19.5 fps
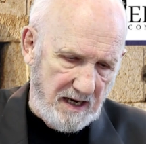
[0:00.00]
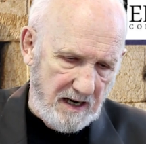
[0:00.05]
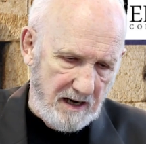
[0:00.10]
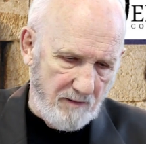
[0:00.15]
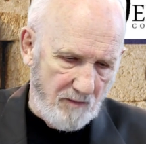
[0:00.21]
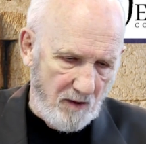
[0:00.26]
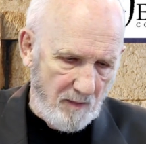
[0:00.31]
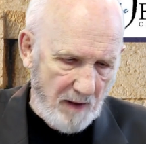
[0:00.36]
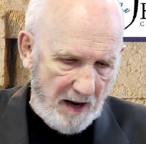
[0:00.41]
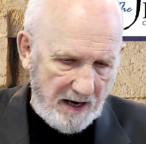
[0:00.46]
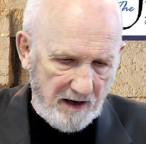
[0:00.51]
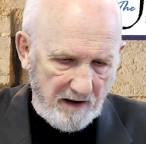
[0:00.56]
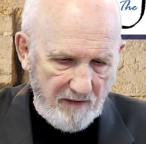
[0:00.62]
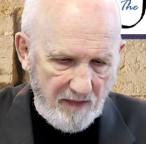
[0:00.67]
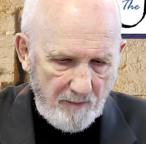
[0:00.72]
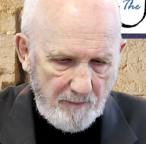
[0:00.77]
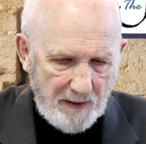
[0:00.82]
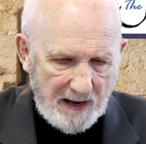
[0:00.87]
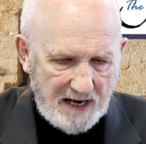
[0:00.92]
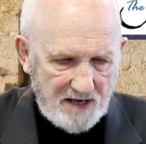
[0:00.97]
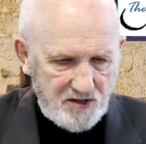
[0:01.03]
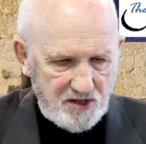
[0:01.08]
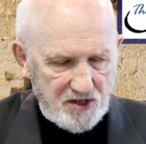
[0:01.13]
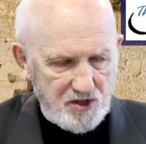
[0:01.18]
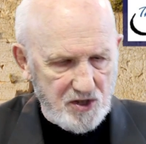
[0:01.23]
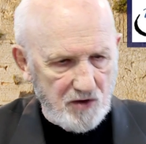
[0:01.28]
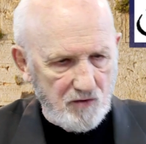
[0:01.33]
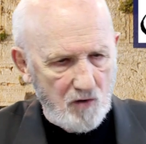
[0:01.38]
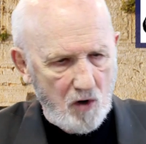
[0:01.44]
I'm reminded of the
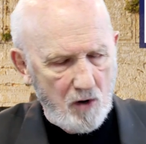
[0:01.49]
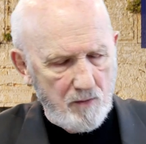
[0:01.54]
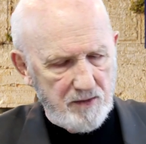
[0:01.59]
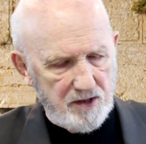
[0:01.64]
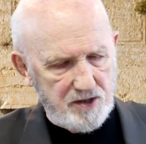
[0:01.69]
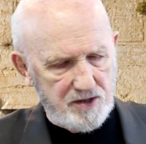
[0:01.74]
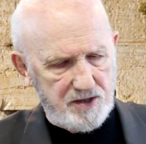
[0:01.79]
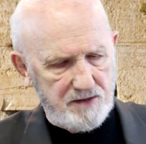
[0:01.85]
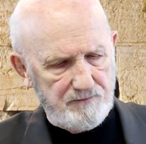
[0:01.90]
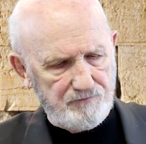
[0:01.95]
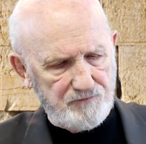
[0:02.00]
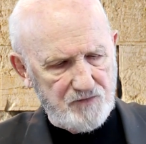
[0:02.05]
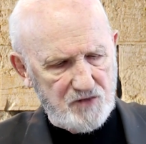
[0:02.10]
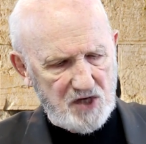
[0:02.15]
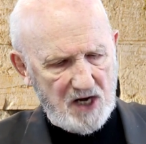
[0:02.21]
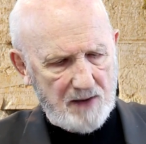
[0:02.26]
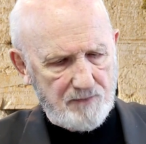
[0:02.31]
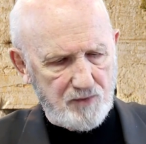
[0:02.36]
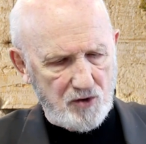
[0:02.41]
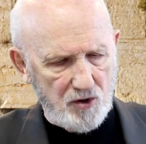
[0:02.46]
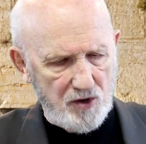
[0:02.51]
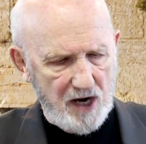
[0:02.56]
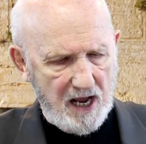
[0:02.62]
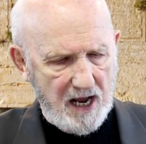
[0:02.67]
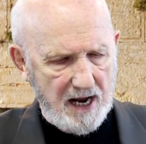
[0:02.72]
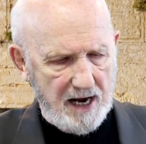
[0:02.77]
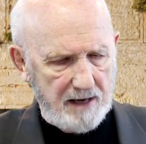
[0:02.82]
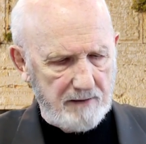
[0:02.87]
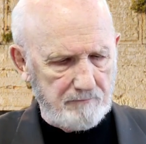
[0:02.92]
passage in Romans chapter
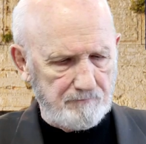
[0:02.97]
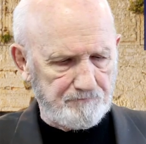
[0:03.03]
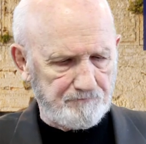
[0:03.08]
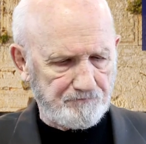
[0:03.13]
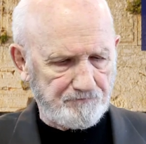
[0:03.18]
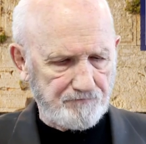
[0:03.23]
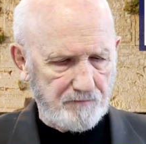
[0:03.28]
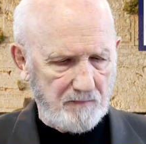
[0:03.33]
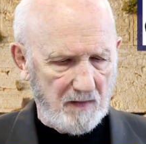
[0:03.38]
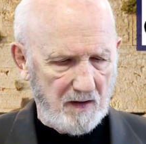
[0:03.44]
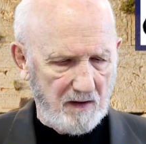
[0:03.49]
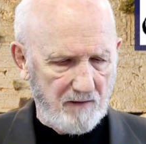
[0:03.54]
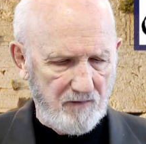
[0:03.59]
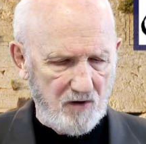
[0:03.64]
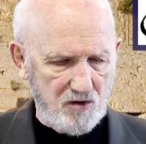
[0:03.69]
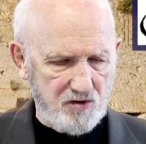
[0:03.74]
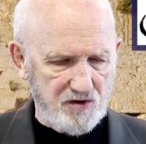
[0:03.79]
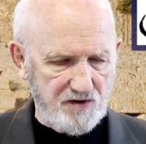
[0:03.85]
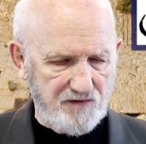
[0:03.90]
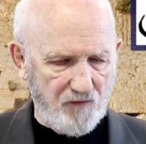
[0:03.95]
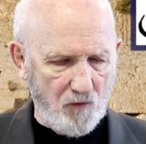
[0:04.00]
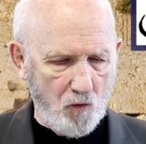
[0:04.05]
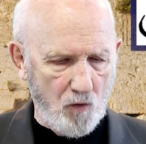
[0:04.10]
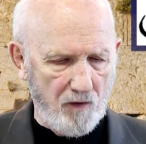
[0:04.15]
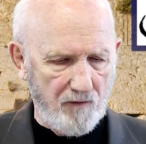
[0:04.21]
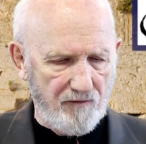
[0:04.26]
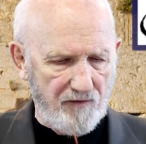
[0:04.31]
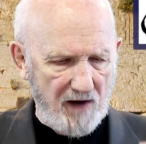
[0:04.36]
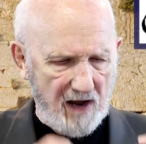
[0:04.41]
9, verses
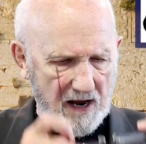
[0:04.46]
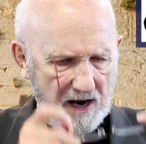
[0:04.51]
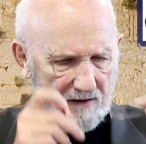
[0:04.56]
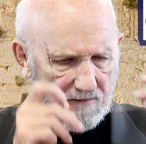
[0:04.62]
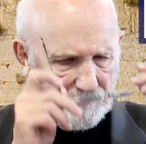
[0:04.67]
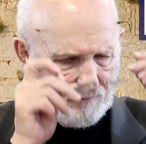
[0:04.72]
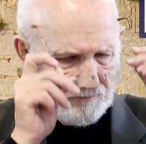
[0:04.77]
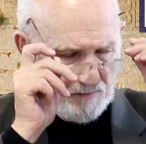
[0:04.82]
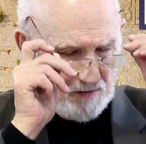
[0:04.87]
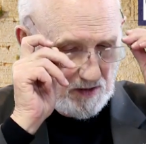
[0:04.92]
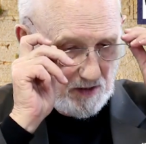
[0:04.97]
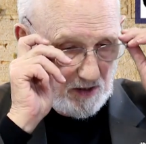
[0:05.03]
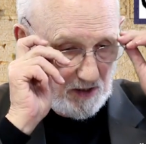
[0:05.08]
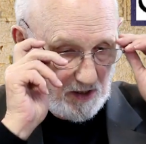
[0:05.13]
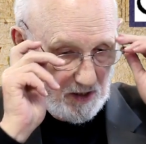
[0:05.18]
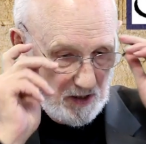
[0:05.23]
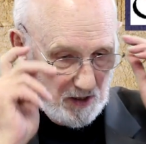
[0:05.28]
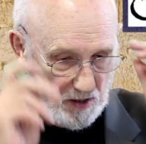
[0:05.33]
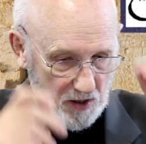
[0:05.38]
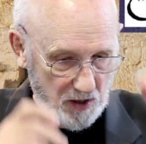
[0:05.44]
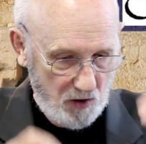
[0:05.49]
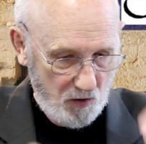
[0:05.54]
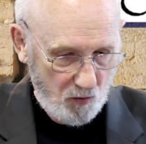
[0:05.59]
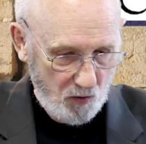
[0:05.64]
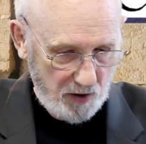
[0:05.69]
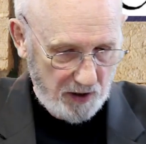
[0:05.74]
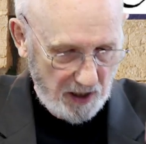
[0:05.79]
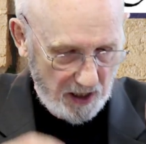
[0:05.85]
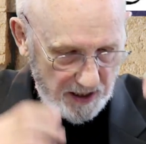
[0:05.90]
4 and 5,
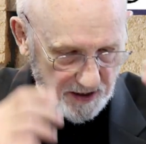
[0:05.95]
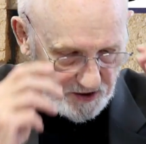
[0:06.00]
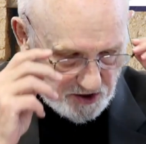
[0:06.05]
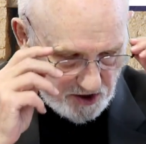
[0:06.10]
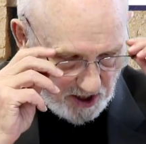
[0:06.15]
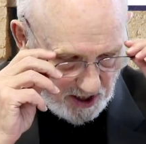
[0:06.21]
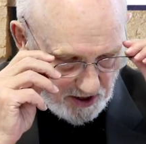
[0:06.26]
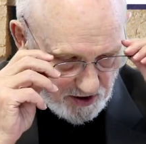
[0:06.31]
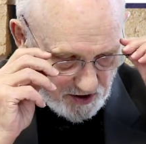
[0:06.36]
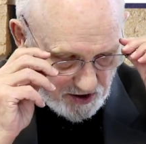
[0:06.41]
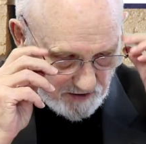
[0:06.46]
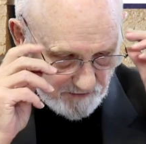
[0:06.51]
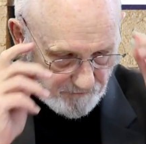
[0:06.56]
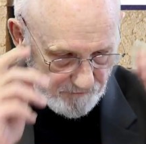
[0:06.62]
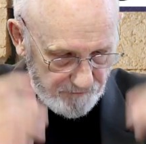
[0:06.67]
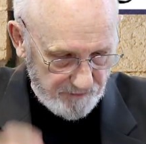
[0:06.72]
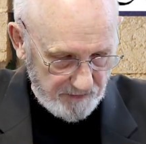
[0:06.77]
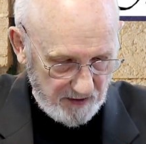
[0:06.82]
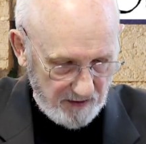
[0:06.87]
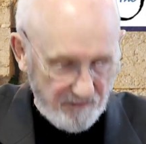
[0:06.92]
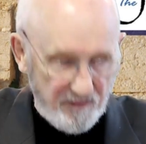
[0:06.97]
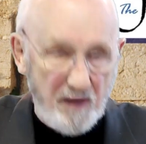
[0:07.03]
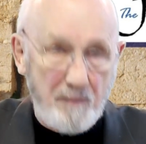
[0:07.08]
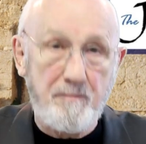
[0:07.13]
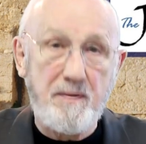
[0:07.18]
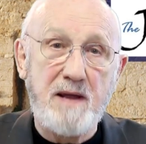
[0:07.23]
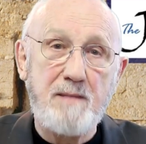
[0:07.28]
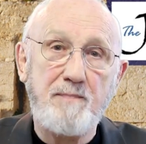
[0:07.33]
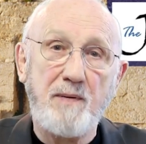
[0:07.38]
where God says, of the
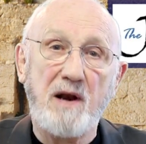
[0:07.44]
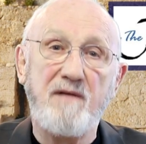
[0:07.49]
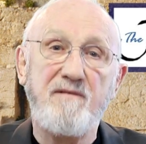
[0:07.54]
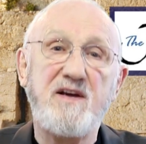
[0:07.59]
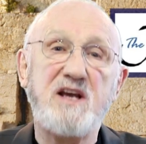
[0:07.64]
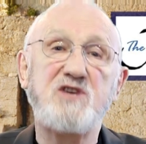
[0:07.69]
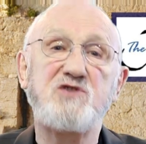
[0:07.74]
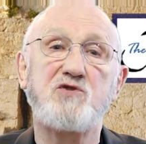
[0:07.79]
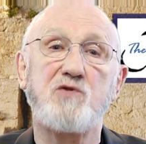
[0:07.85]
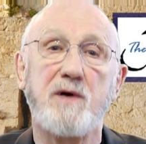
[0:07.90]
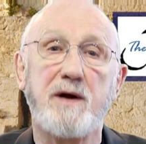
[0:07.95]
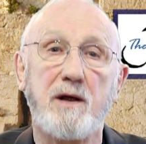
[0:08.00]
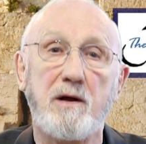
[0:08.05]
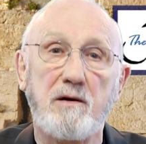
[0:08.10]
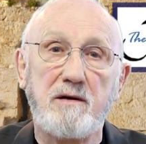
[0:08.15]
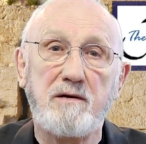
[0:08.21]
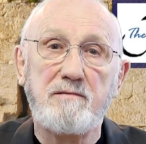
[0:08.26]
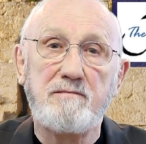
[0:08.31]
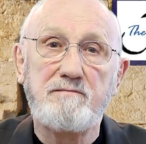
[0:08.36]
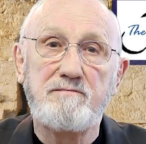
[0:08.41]
people of Israel,